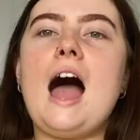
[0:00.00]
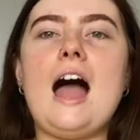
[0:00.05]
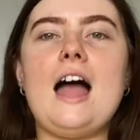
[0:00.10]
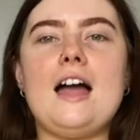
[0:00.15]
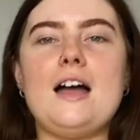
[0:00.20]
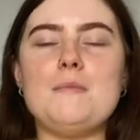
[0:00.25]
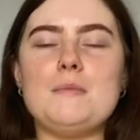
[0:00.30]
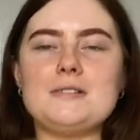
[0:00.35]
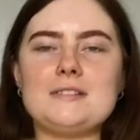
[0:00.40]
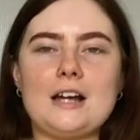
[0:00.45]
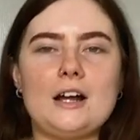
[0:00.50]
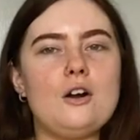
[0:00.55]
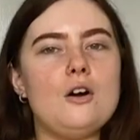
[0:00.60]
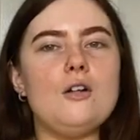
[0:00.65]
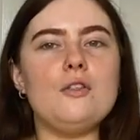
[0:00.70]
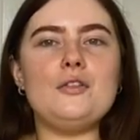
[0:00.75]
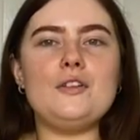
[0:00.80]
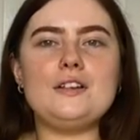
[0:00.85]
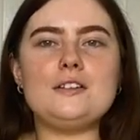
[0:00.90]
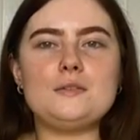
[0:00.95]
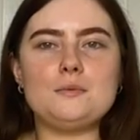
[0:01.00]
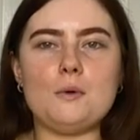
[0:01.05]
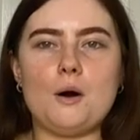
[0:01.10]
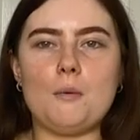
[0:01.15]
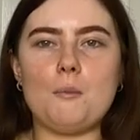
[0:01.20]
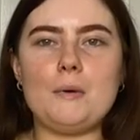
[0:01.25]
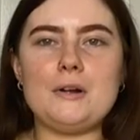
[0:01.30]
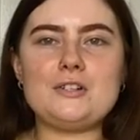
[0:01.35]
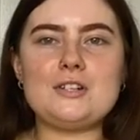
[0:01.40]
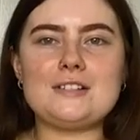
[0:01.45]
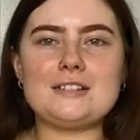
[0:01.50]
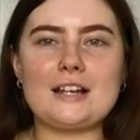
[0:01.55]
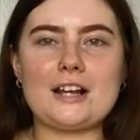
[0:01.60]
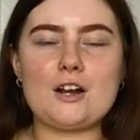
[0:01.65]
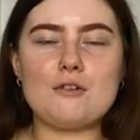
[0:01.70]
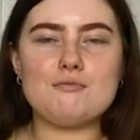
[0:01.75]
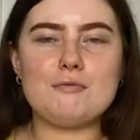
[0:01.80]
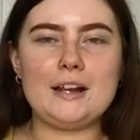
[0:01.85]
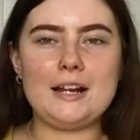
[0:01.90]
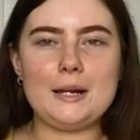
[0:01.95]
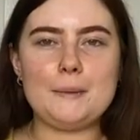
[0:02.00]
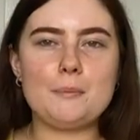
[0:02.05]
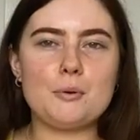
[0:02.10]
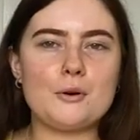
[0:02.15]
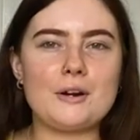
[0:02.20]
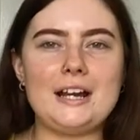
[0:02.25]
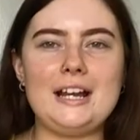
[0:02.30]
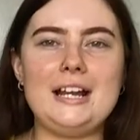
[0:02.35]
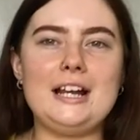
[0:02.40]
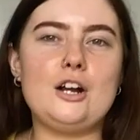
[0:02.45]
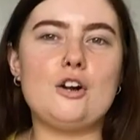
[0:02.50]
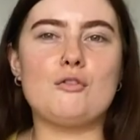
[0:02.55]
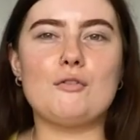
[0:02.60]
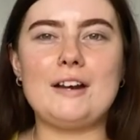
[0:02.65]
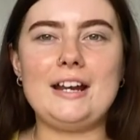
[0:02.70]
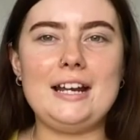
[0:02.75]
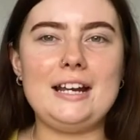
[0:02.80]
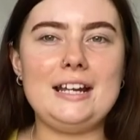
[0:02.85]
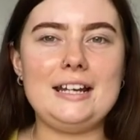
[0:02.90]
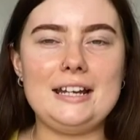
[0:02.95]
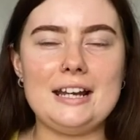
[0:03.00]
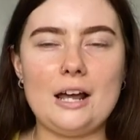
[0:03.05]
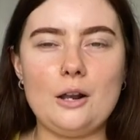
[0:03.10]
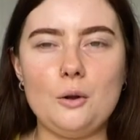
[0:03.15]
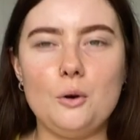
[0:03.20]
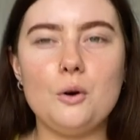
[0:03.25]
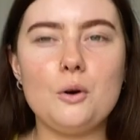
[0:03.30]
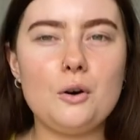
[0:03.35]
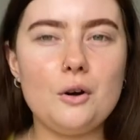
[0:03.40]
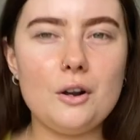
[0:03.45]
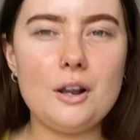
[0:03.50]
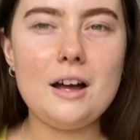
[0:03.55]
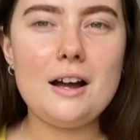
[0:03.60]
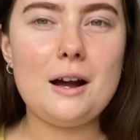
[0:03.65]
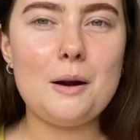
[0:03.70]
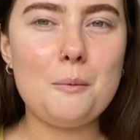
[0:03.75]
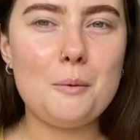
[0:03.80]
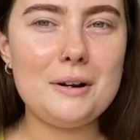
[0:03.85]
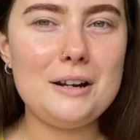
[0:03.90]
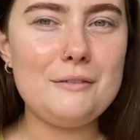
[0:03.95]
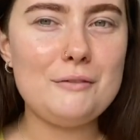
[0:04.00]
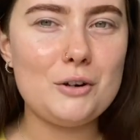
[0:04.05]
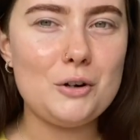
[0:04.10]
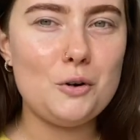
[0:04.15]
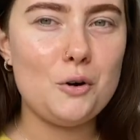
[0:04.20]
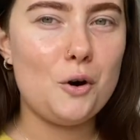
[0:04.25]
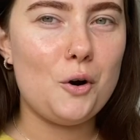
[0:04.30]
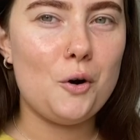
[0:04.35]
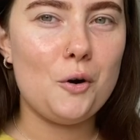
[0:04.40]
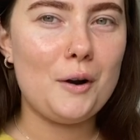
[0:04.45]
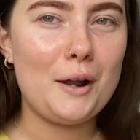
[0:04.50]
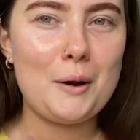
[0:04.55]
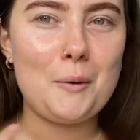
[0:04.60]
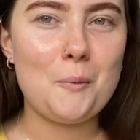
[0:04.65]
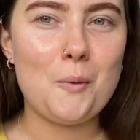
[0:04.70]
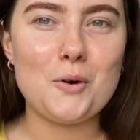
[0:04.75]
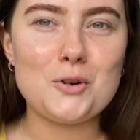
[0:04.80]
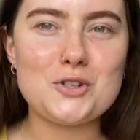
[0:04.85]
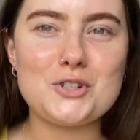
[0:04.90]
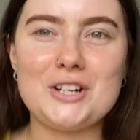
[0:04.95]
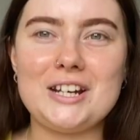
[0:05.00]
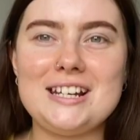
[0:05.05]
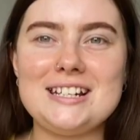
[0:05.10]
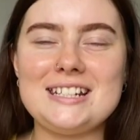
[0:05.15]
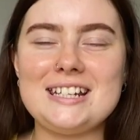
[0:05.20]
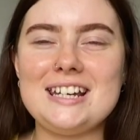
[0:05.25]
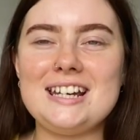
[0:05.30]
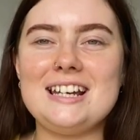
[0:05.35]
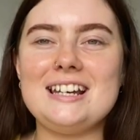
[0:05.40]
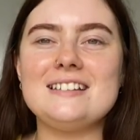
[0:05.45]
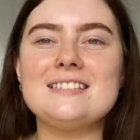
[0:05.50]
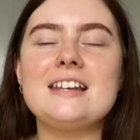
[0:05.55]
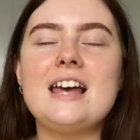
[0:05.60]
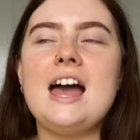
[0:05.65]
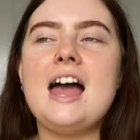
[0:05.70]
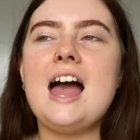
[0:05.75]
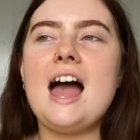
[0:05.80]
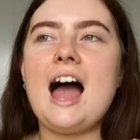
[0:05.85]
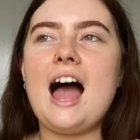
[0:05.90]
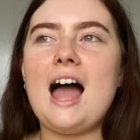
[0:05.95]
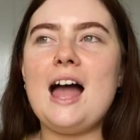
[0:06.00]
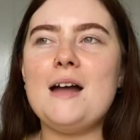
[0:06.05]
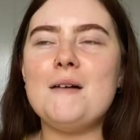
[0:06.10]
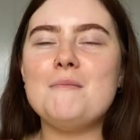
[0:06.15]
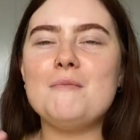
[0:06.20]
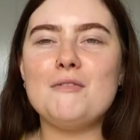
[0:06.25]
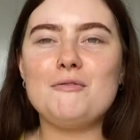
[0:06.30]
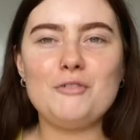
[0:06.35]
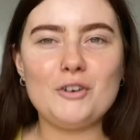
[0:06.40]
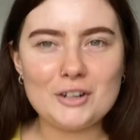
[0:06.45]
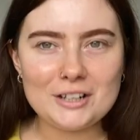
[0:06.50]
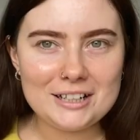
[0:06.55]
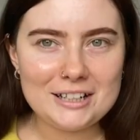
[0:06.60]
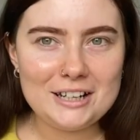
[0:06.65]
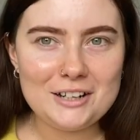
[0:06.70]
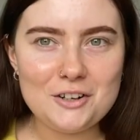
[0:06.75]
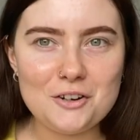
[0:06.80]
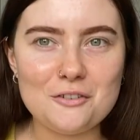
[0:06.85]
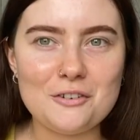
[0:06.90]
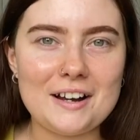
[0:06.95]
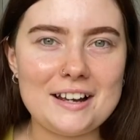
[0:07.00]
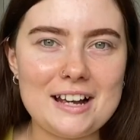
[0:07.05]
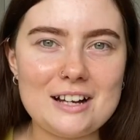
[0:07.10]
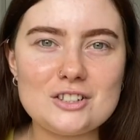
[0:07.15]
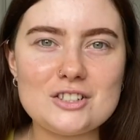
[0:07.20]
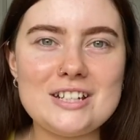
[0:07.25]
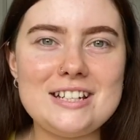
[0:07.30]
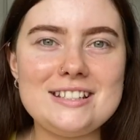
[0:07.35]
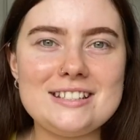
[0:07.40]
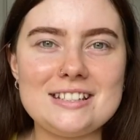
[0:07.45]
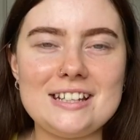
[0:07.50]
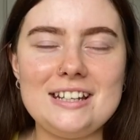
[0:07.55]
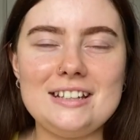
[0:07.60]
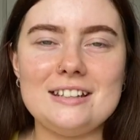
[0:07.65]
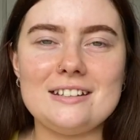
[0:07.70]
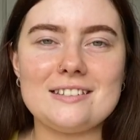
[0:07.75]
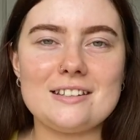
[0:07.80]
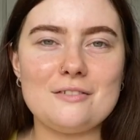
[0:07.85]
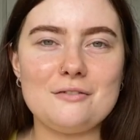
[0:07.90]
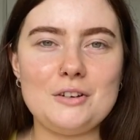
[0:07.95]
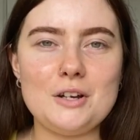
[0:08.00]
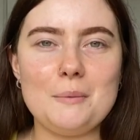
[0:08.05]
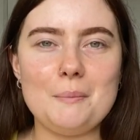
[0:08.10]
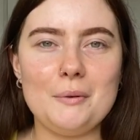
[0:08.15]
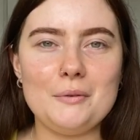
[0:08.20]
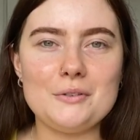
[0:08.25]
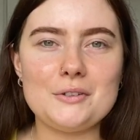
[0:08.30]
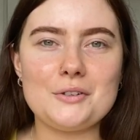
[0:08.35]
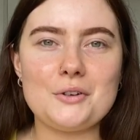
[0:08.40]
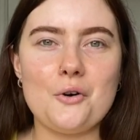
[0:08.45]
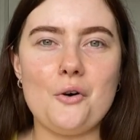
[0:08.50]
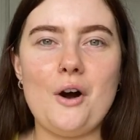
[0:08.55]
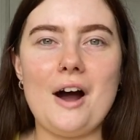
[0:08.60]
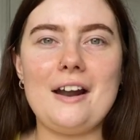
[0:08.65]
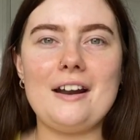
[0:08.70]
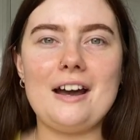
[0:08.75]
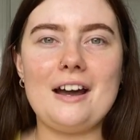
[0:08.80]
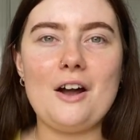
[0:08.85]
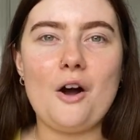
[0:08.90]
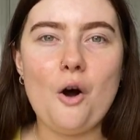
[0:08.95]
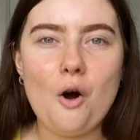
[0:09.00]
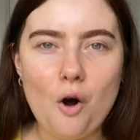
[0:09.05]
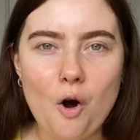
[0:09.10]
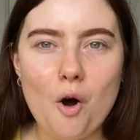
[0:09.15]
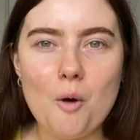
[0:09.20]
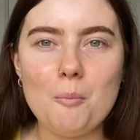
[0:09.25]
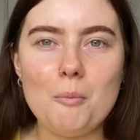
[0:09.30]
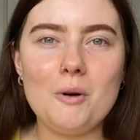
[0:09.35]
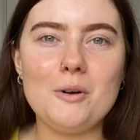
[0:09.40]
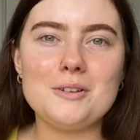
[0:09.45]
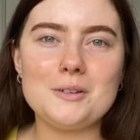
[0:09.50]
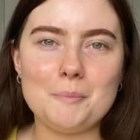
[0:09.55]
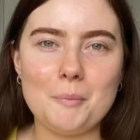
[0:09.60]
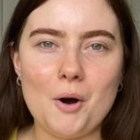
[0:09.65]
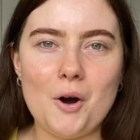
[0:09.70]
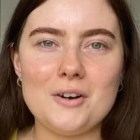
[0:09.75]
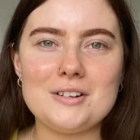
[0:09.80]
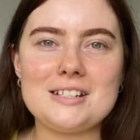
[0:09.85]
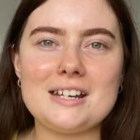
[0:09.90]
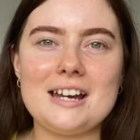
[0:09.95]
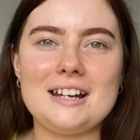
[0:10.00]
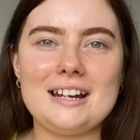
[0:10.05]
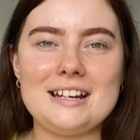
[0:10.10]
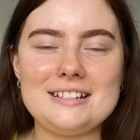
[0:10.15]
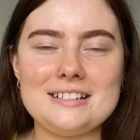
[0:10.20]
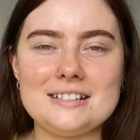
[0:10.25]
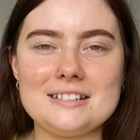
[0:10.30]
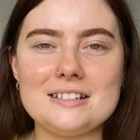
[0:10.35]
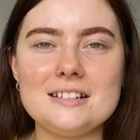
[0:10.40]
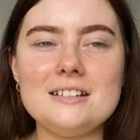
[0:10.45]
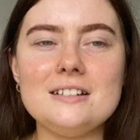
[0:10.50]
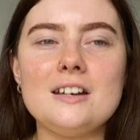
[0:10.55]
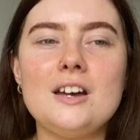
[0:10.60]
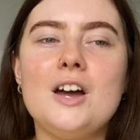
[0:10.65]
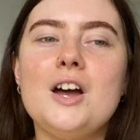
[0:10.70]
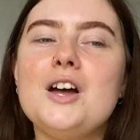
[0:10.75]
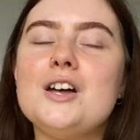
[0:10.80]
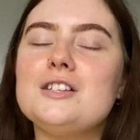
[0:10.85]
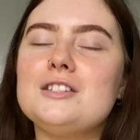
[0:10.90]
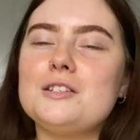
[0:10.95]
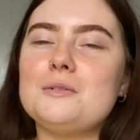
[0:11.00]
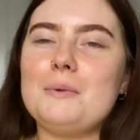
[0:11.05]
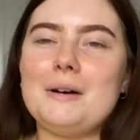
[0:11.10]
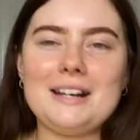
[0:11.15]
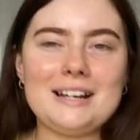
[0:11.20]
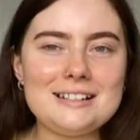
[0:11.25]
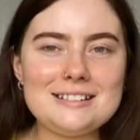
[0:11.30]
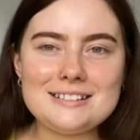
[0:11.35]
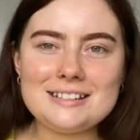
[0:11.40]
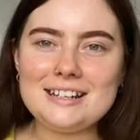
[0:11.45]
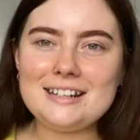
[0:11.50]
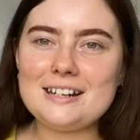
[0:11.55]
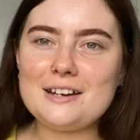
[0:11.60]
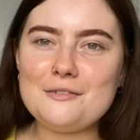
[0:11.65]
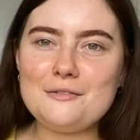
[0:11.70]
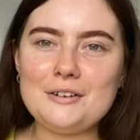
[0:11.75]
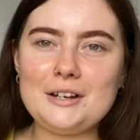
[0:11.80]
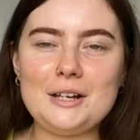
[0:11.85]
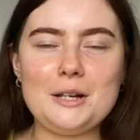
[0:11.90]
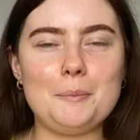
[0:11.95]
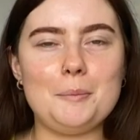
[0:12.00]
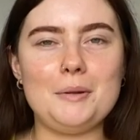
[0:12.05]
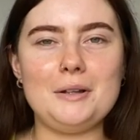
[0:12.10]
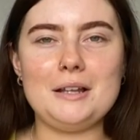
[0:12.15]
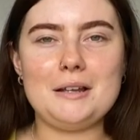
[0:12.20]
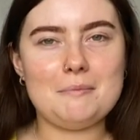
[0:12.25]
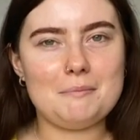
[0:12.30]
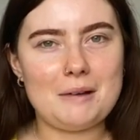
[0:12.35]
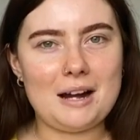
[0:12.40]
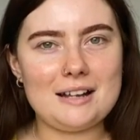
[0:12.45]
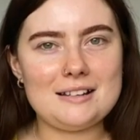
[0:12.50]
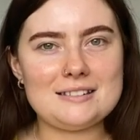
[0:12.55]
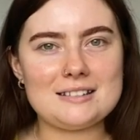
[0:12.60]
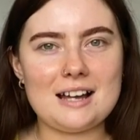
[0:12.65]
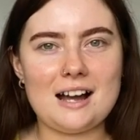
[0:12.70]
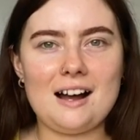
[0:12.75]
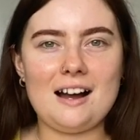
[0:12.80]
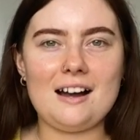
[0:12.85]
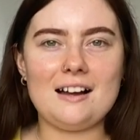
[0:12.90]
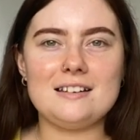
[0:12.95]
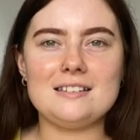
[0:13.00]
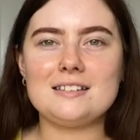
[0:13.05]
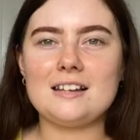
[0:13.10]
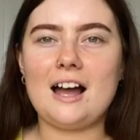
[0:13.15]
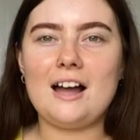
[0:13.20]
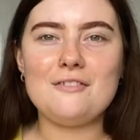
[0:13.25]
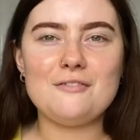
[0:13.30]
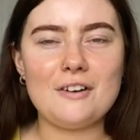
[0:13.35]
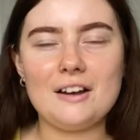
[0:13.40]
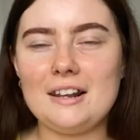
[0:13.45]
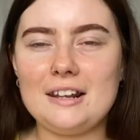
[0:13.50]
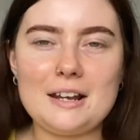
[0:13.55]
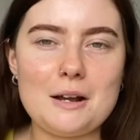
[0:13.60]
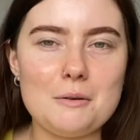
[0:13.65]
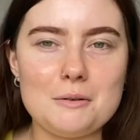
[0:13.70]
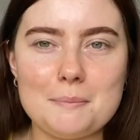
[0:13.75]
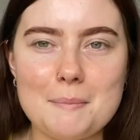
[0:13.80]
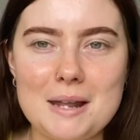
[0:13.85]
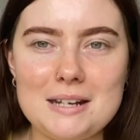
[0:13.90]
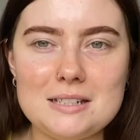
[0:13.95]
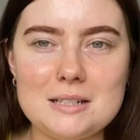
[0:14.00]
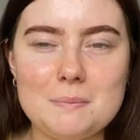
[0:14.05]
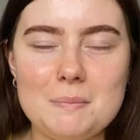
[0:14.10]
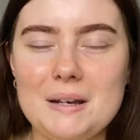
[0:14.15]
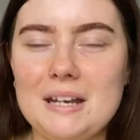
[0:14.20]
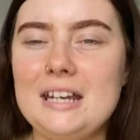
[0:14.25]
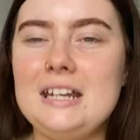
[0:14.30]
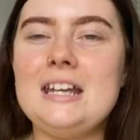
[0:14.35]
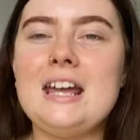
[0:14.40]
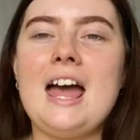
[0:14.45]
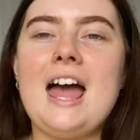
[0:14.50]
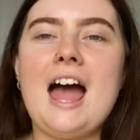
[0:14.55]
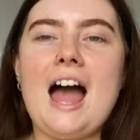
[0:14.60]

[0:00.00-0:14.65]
Um, so I got this one, which is like a really pretty greeny yellow colour. I wouldn't even know like what shade it is. Um, funnily enough, I actually seen this a few months ago and I almost bought it and I didn't. So when I seen it available in my size I felt like it was meant to be